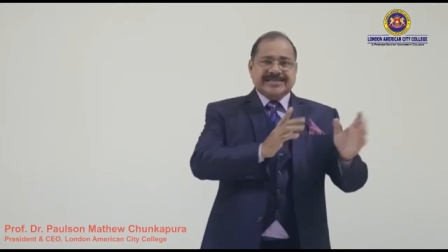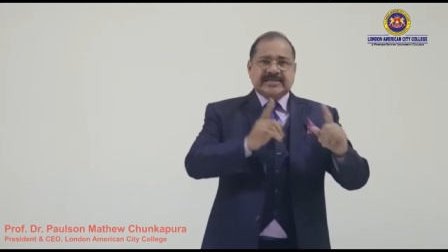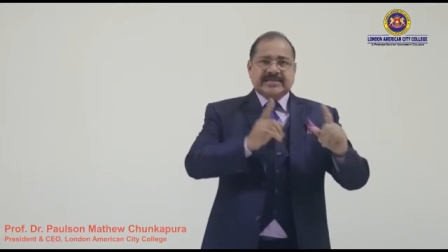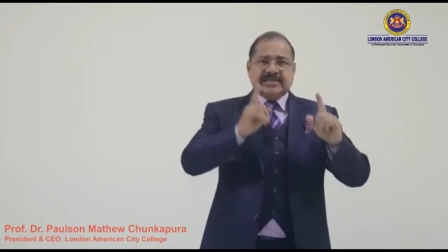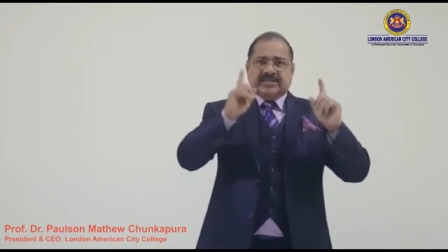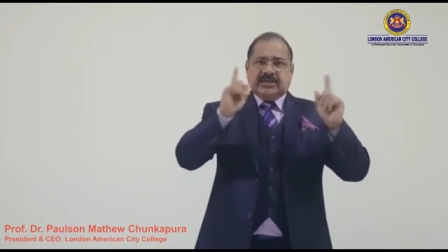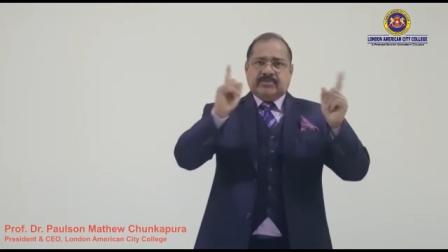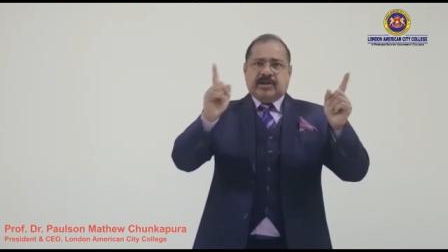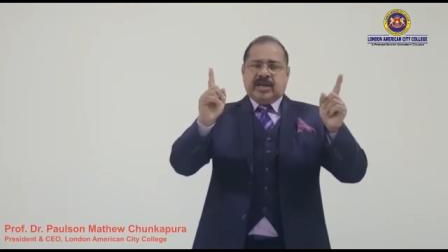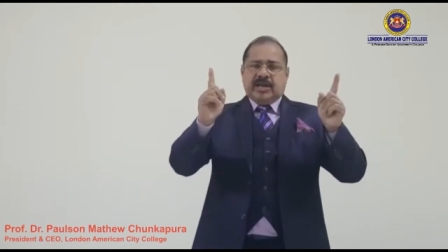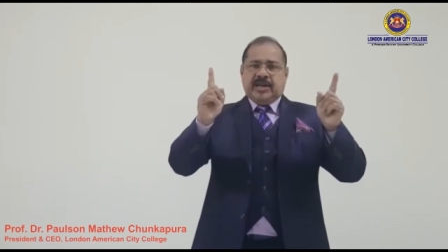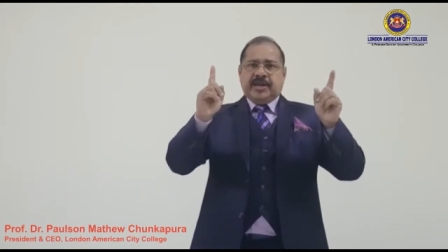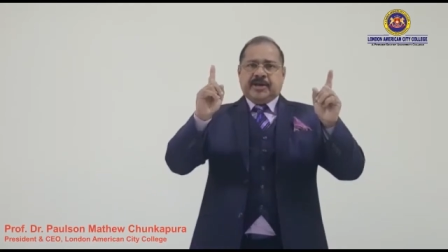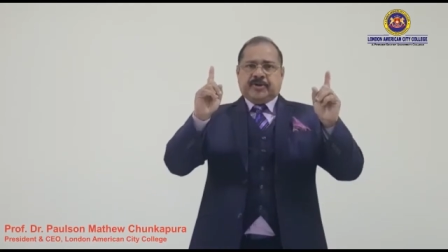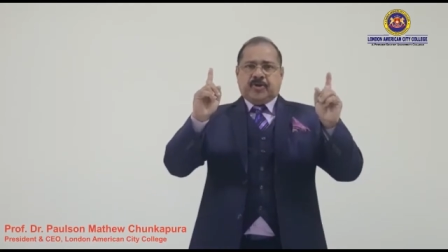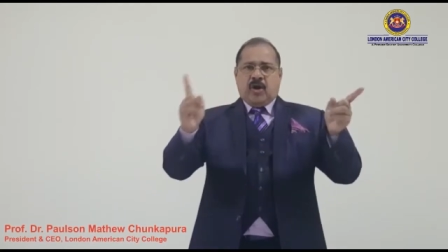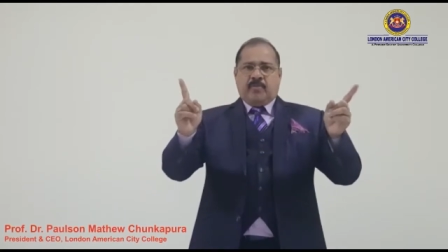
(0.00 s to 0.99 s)
Similarly,
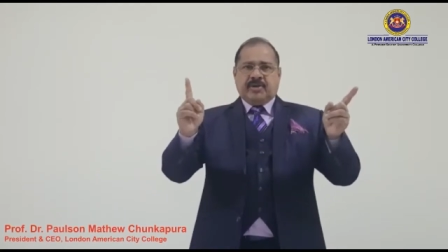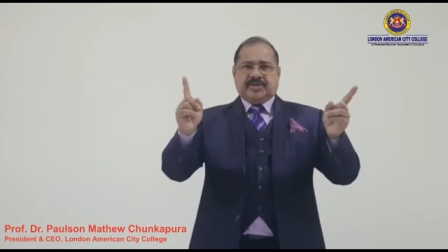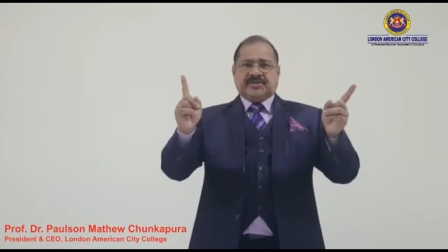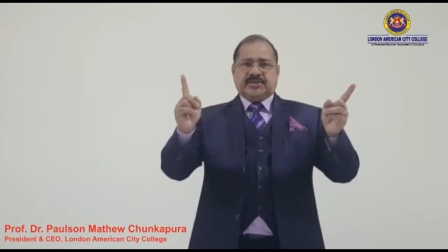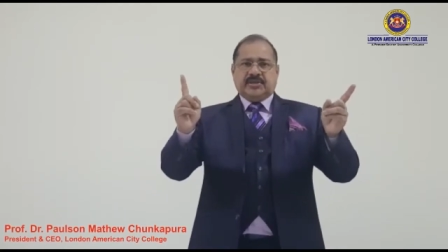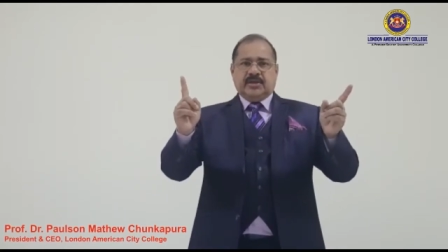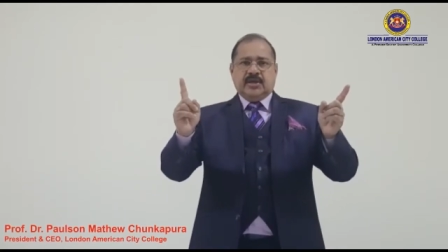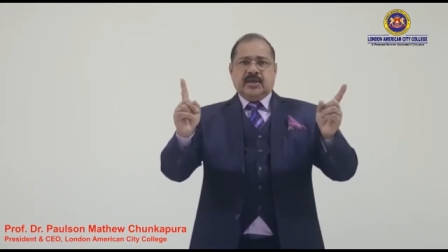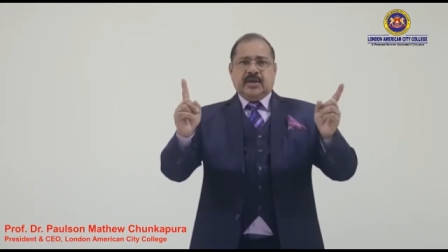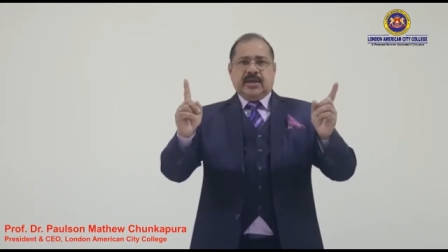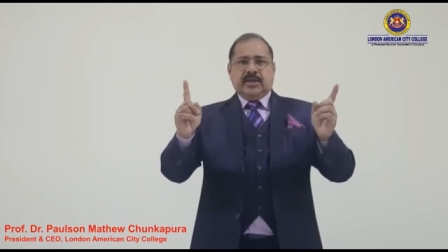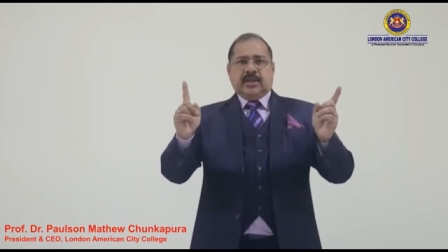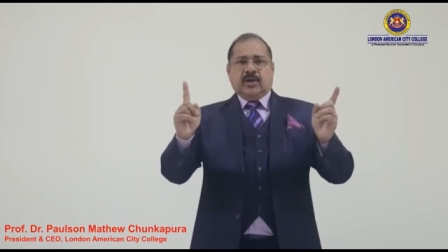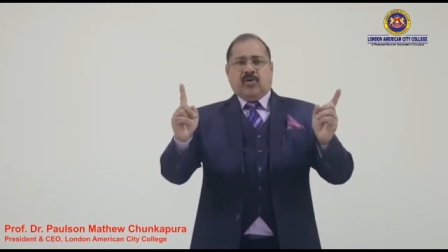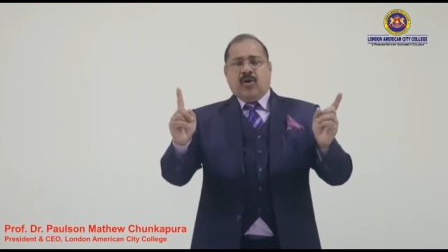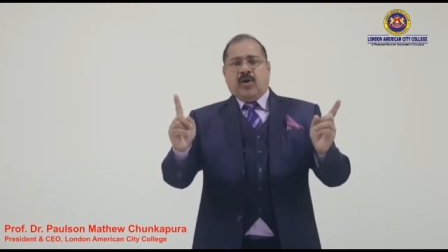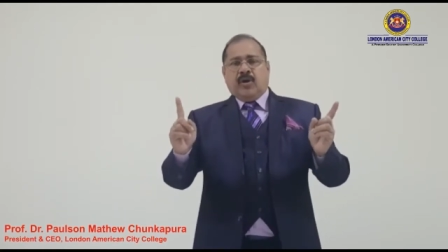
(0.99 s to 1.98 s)
in economics, in
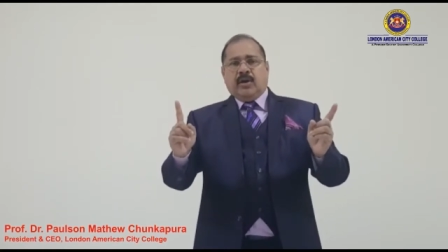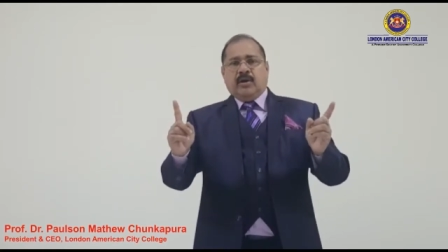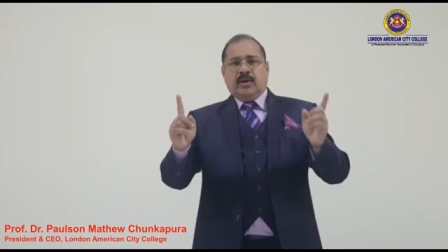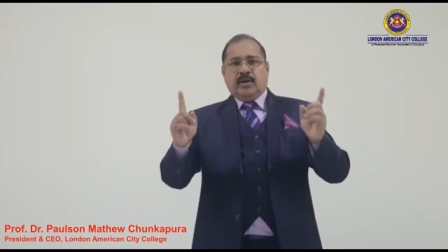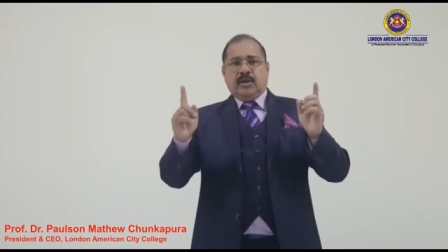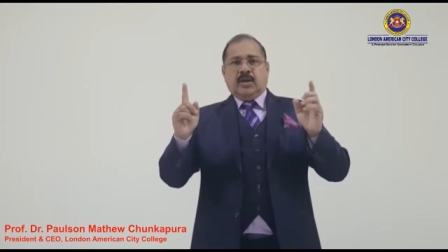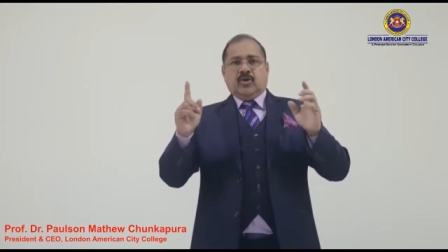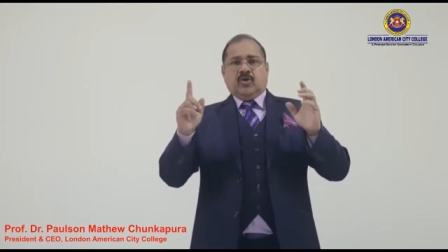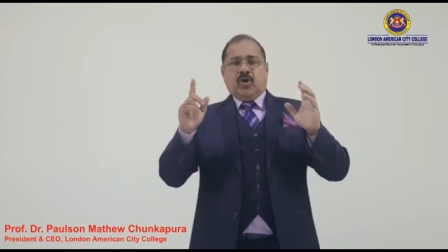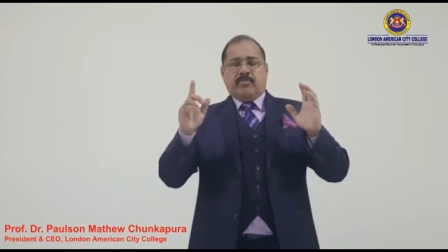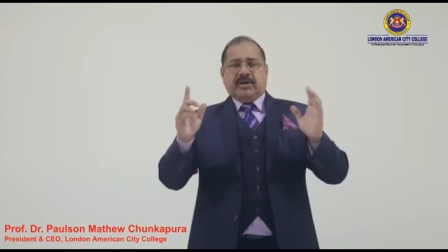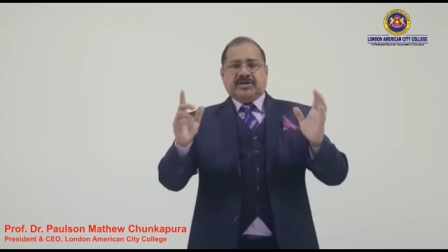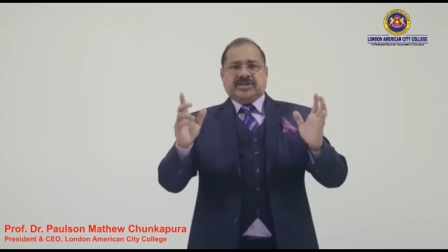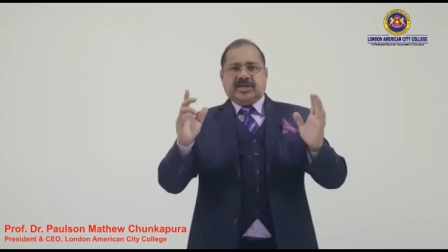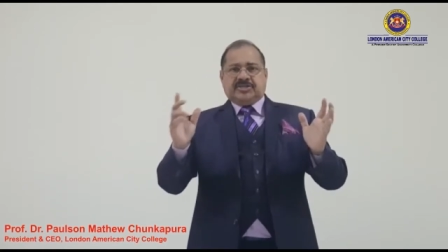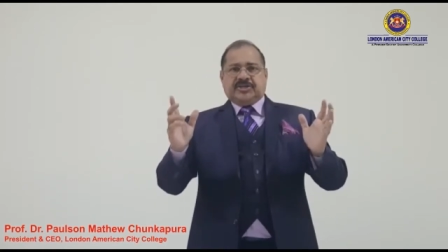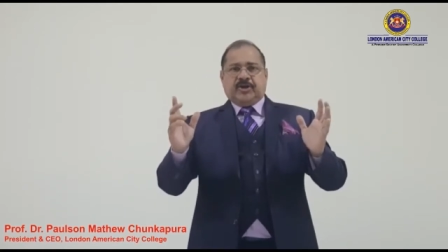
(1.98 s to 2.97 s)
the whole
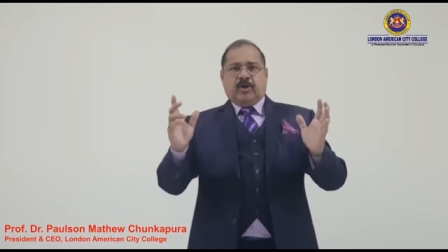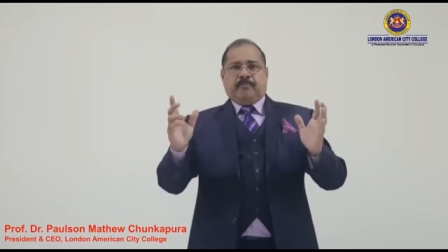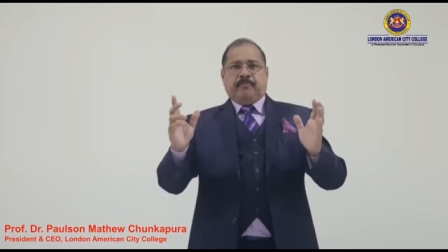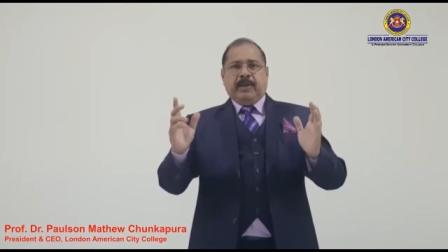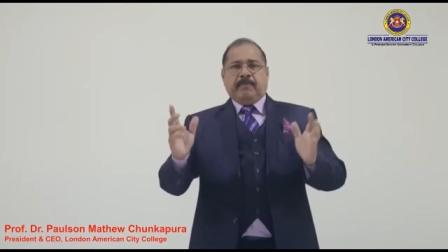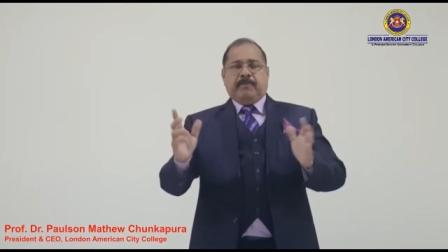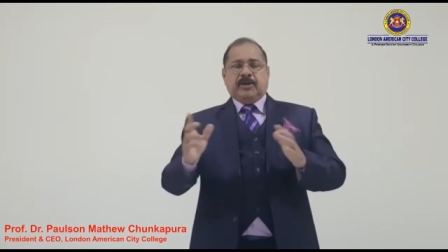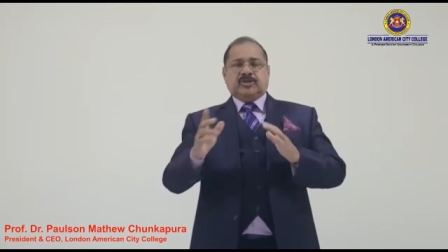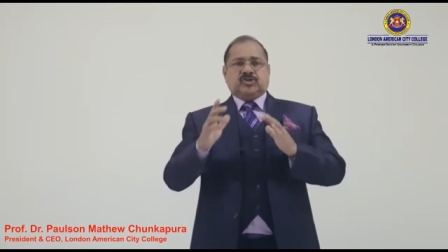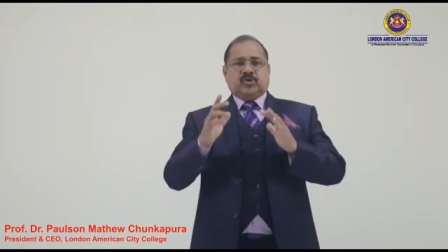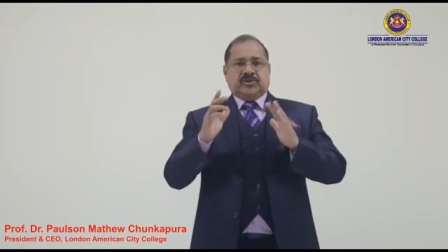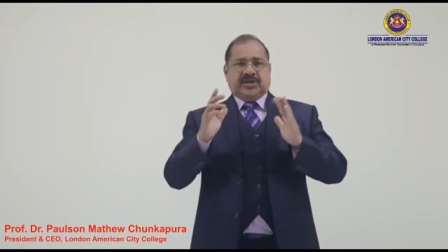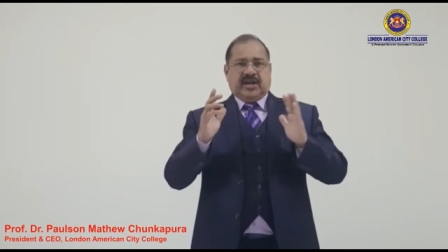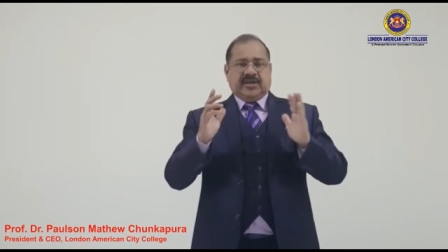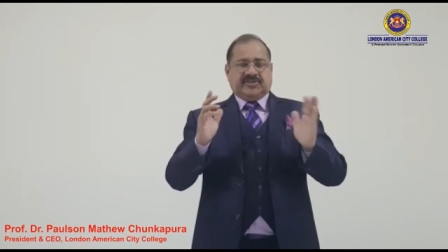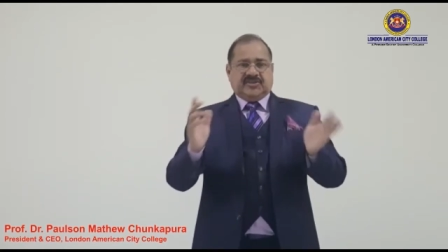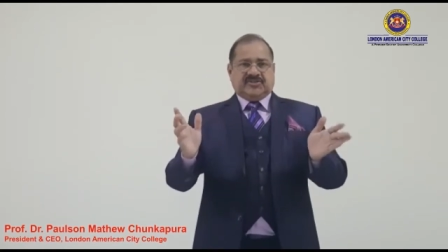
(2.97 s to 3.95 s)
commercial side of people's
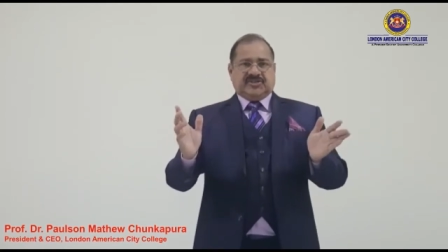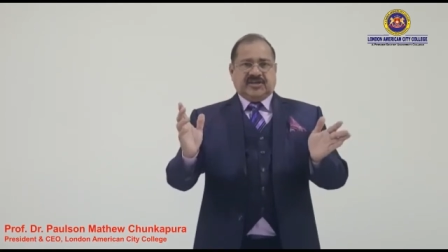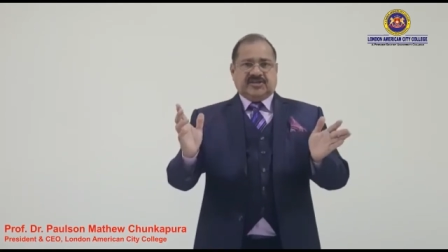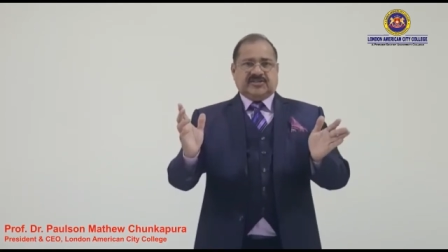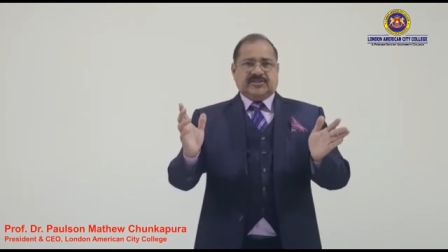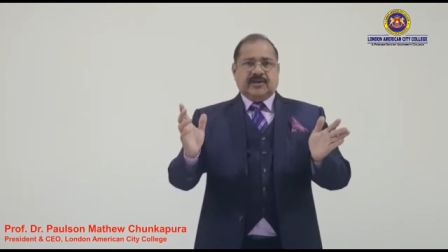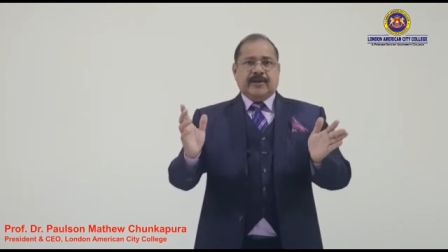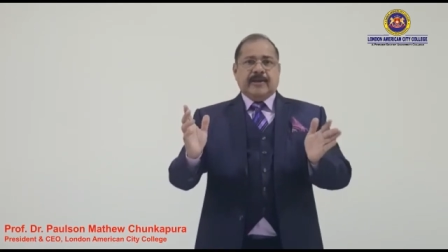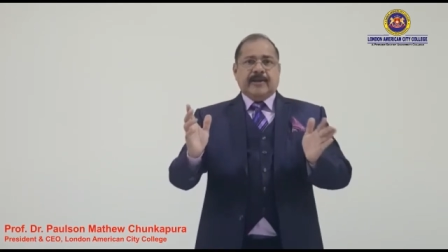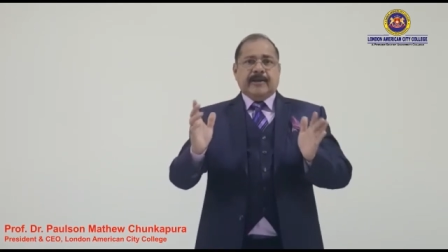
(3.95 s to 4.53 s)
social existence,